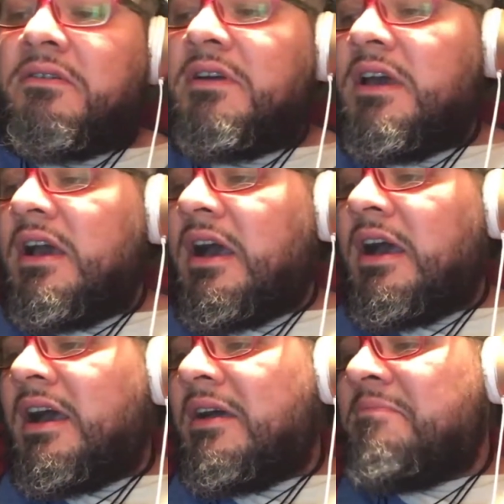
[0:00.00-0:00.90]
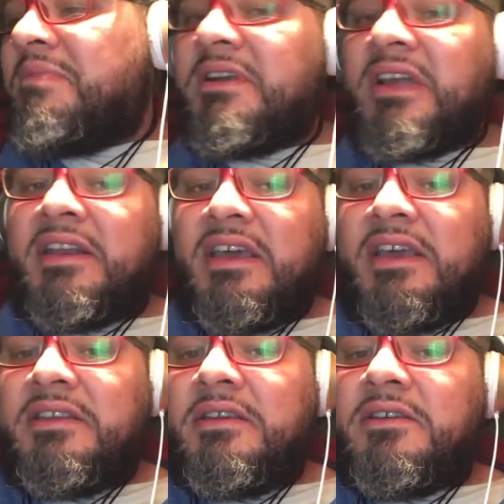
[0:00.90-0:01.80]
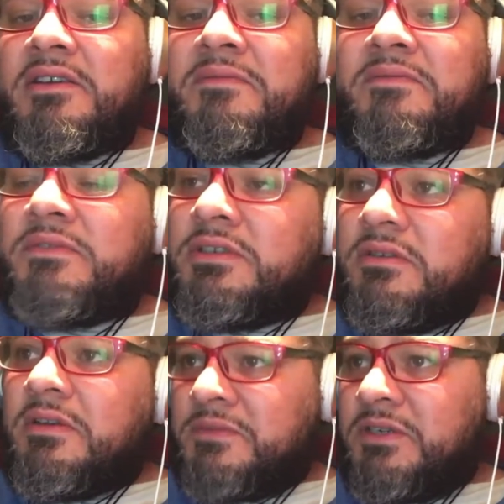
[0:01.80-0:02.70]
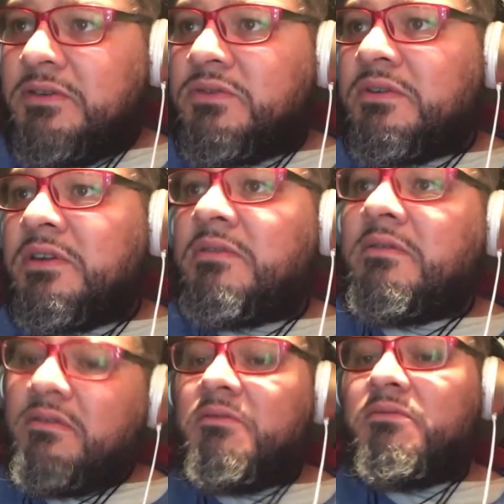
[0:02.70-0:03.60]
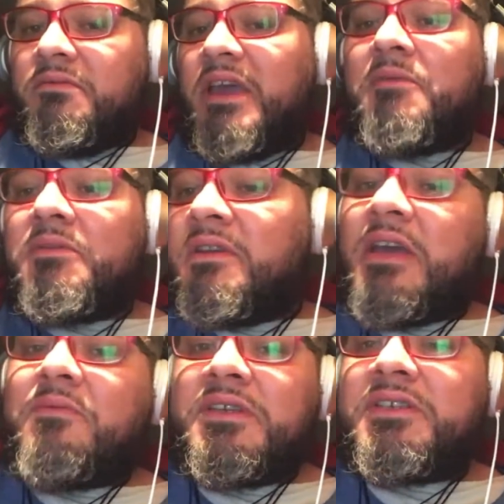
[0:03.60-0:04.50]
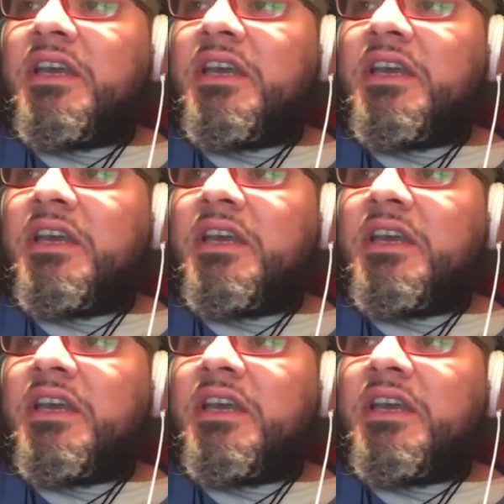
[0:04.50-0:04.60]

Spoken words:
know, but on the idea of children, everything that we